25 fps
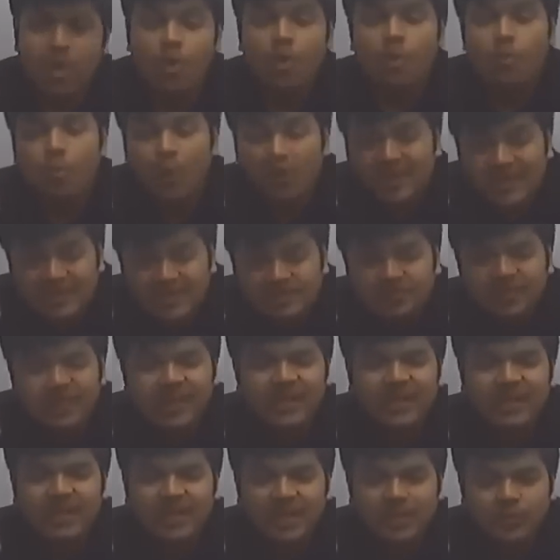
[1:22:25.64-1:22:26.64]
What is
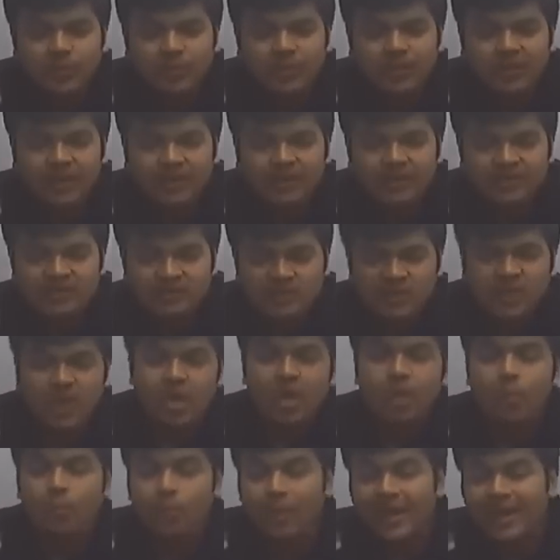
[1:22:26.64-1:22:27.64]
funding liquidity risk?
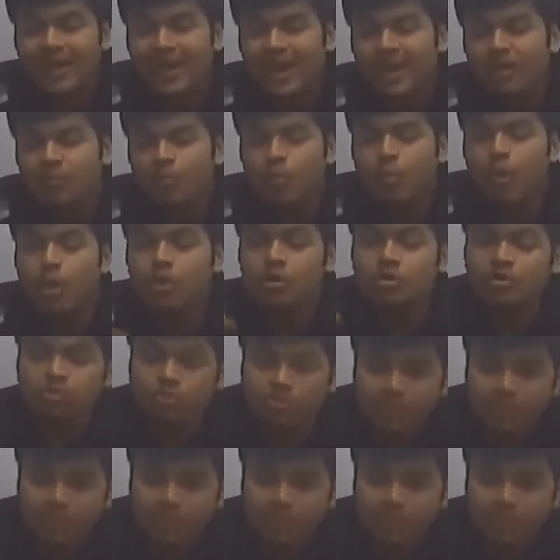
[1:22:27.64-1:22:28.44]
When I want to